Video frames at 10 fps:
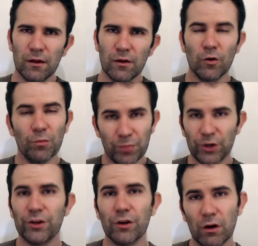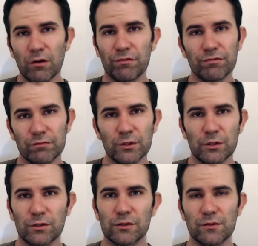or burn it off, you
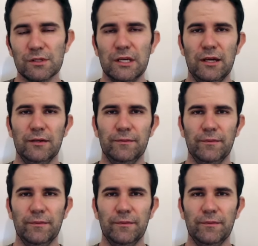could also say.